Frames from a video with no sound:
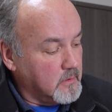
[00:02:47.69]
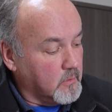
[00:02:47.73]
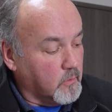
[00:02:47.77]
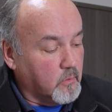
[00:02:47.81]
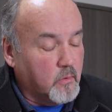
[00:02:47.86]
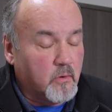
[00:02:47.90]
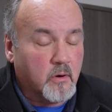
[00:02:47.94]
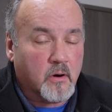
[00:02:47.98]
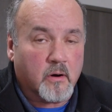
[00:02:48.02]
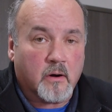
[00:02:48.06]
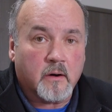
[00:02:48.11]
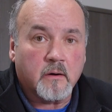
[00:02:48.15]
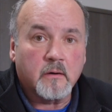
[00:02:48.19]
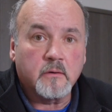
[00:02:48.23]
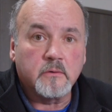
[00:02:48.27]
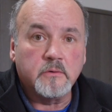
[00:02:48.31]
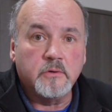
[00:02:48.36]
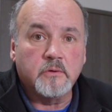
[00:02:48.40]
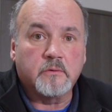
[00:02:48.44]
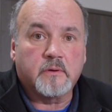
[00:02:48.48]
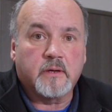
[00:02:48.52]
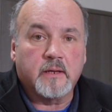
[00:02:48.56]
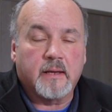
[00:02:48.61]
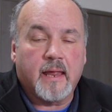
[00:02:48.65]
or
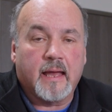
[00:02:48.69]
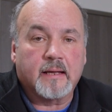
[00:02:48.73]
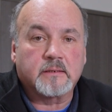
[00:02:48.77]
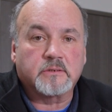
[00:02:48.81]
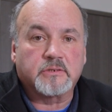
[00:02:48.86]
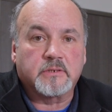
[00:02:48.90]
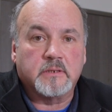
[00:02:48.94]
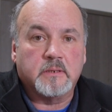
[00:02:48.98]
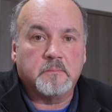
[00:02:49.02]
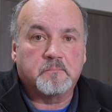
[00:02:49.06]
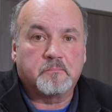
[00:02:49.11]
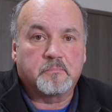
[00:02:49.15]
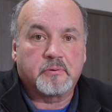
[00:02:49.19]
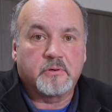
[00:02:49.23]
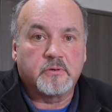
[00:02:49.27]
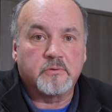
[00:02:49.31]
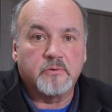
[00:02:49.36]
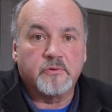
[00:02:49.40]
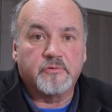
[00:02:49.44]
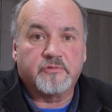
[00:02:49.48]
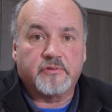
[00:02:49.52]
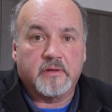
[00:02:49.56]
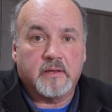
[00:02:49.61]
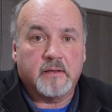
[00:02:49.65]
you can actually
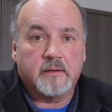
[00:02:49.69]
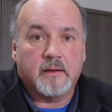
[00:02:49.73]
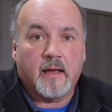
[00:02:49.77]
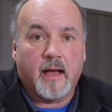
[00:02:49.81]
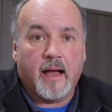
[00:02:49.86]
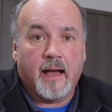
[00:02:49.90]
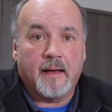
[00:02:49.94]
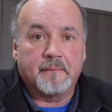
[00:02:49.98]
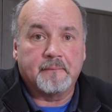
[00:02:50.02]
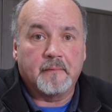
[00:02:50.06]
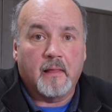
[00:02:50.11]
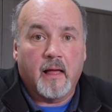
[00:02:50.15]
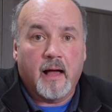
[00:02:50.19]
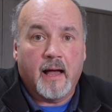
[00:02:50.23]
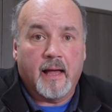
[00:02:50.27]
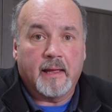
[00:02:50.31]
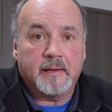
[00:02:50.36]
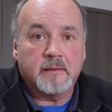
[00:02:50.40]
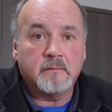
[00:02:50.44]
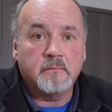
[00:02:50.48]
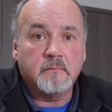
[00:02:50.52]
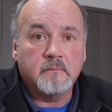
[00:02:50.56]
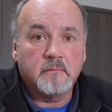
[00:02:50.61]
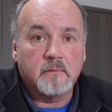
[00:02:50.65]
produce it
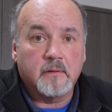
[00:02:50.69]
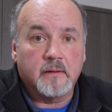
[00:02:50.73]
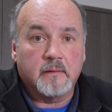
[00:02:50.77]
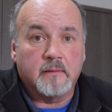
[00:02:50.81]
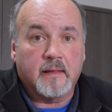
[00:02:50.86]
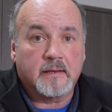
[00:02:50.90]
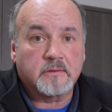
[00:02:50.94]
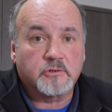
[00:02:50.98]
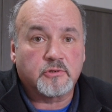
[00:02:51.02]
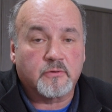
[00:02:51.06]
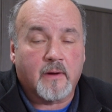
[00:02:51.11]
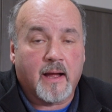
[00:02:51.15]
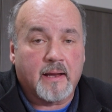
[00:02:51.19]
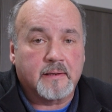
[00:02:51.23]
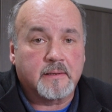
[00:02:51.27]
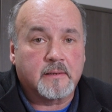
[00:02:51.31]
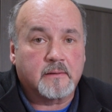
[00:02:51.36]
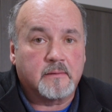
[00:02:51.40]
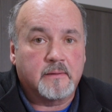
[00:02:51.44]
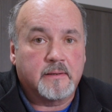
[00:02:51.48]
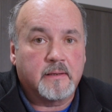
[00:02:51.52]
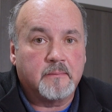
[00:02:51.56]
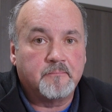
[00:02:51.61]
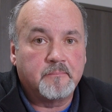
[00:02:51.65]
online
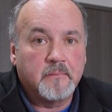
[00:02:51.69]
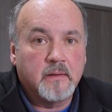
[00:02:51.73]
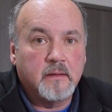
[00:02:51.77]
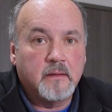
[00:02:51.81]
electronically.